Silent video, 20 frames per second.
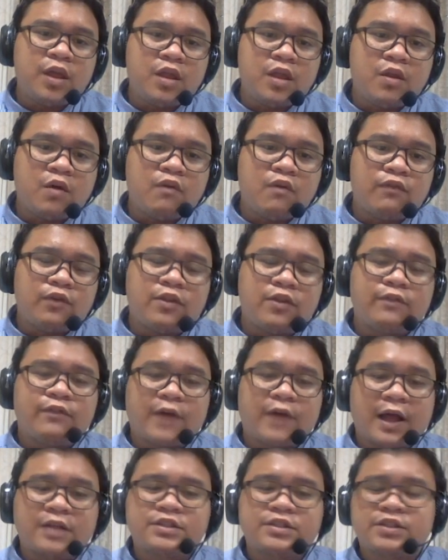know for the
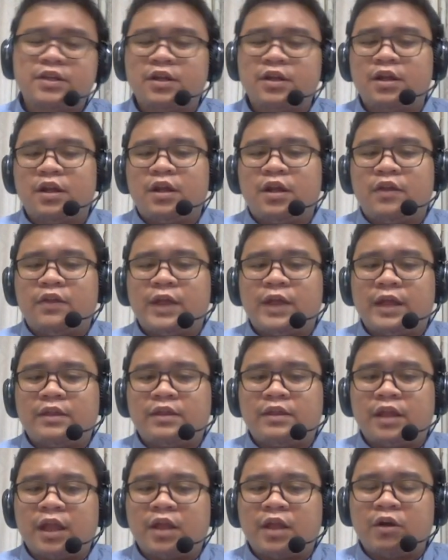fact that
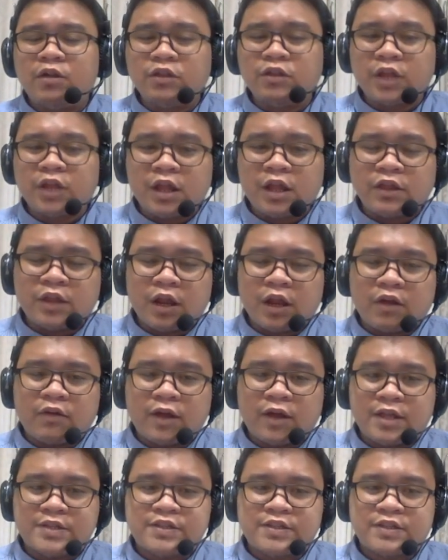a continental
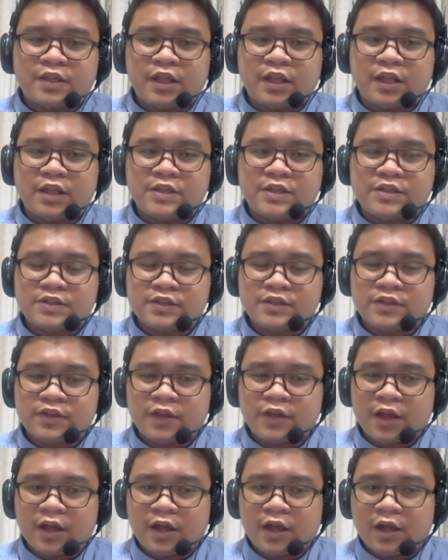crust is
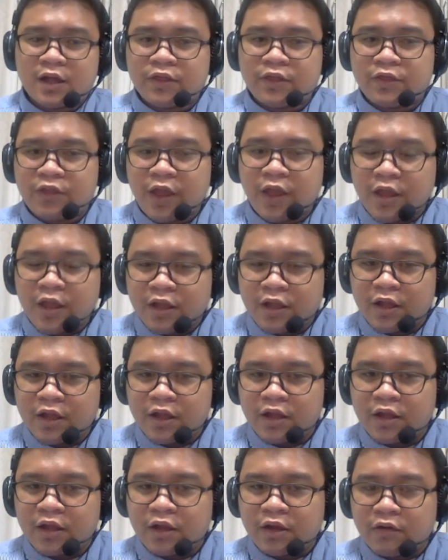a thick
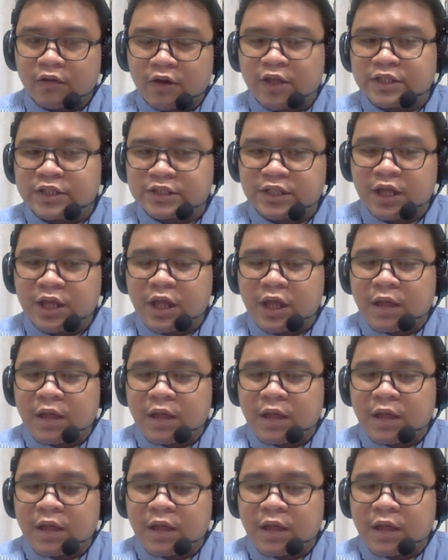crust,